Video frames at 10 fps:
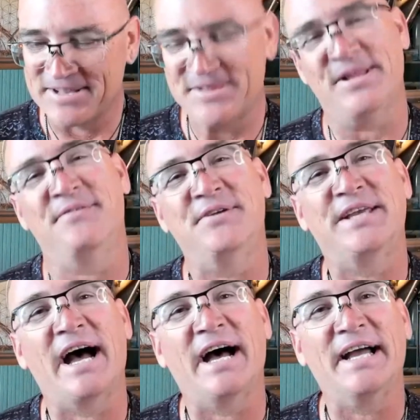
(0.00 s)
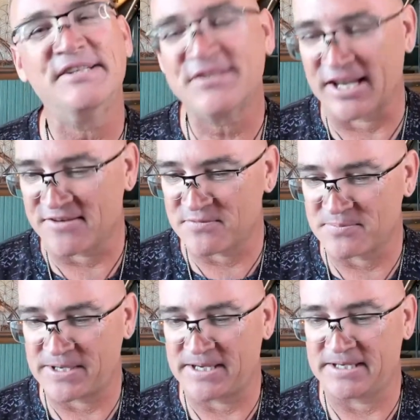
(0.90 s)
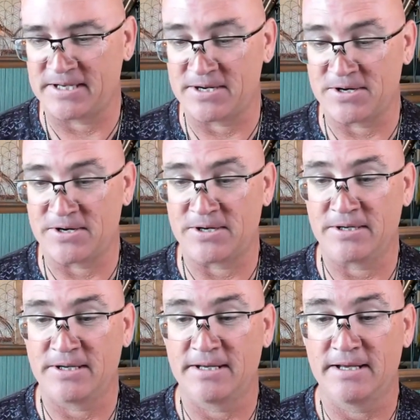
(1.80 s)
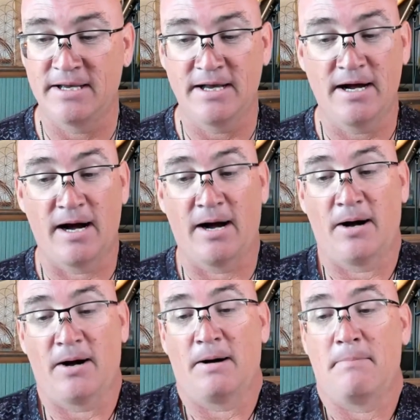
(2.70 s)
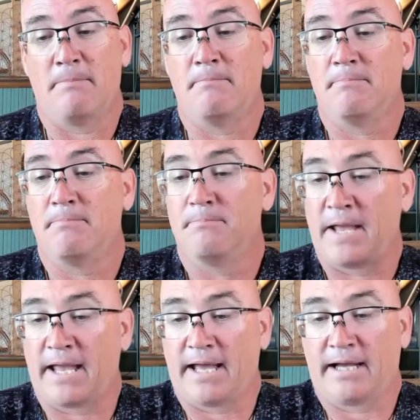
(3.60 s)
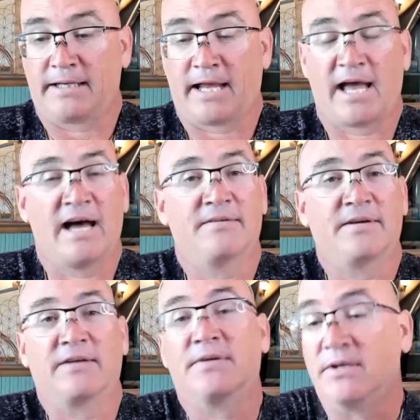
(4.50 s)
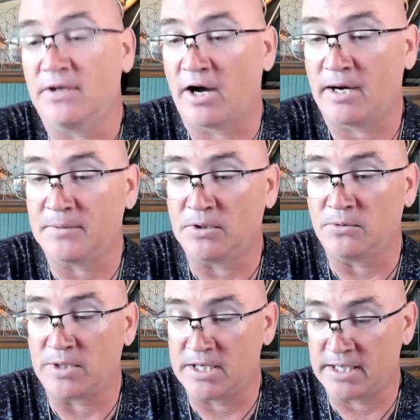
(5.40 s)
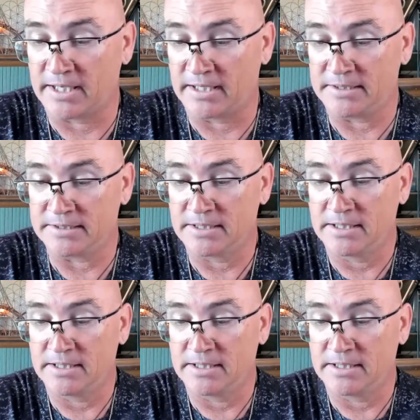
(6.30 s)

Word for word: Love you guys. Thank you for being here. Um, man, have a phenomenal weekend.